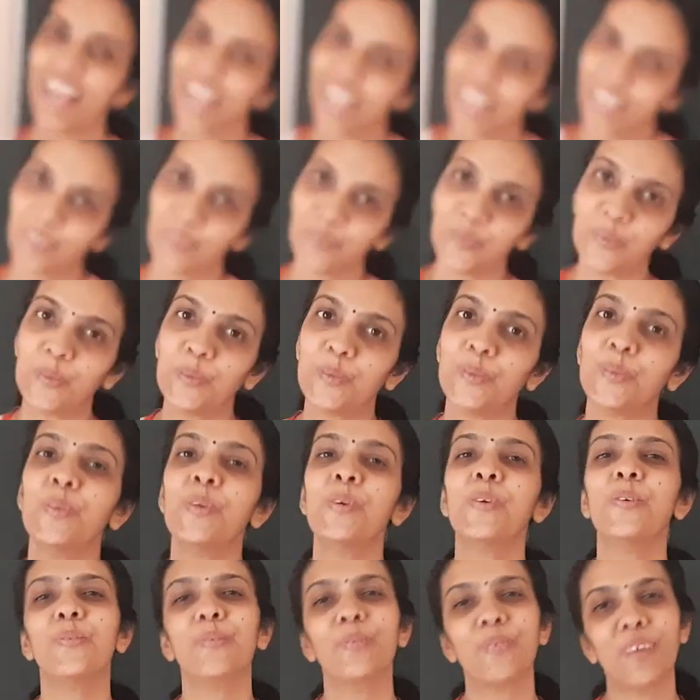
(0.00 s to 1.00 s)
Hello,
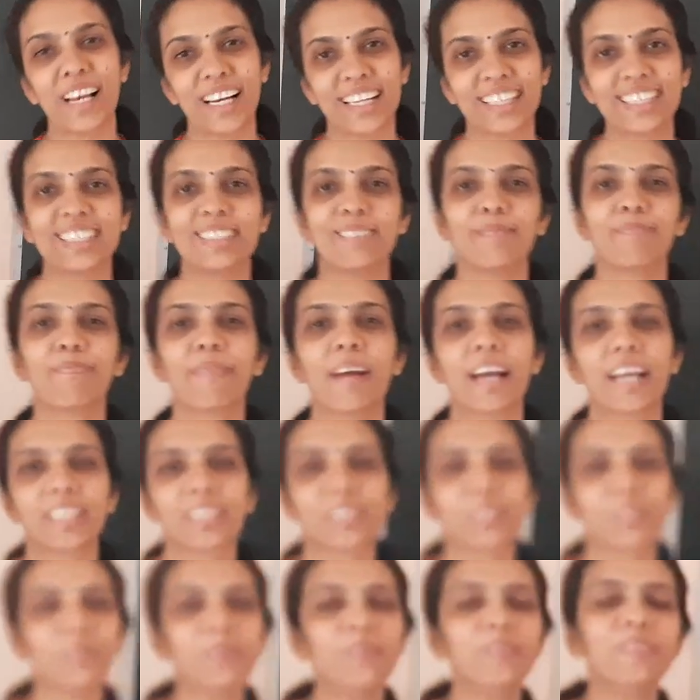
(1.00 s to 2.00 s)
welcome back
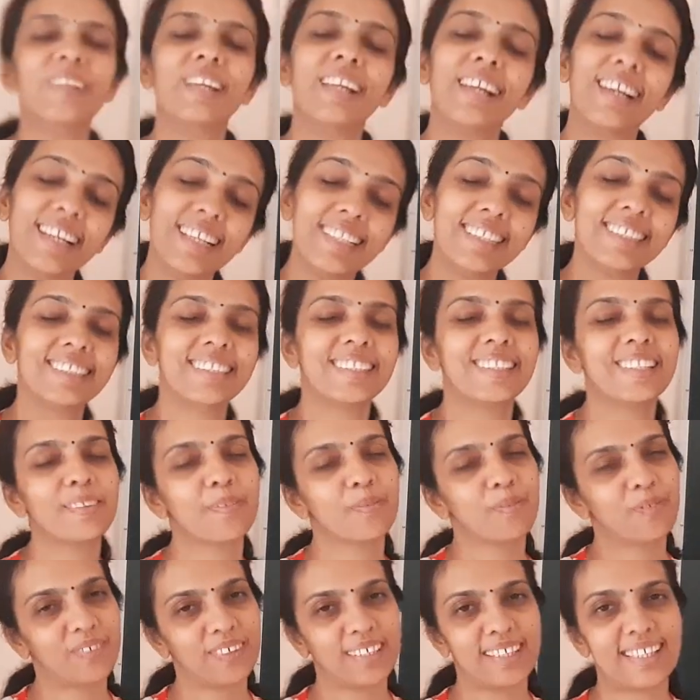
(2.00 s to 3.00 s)
to Learn
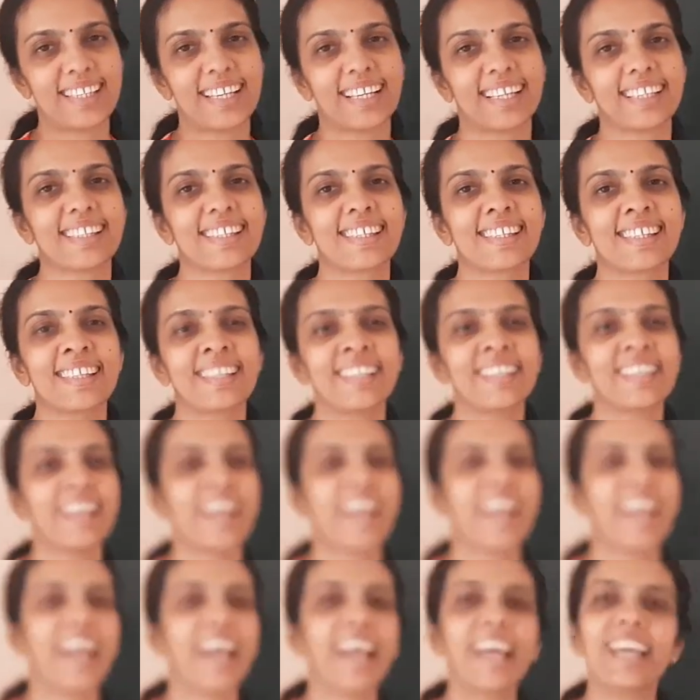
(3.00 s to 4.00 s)
Physics.
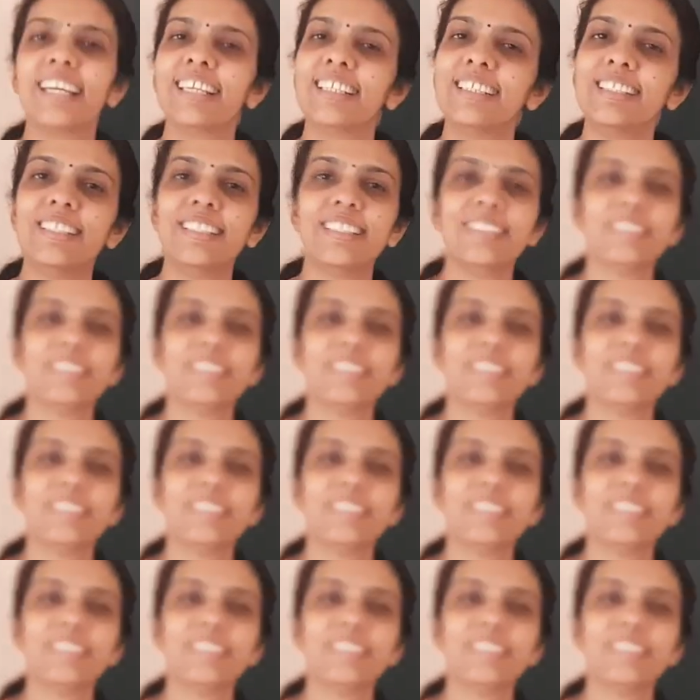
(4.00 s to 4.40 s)
In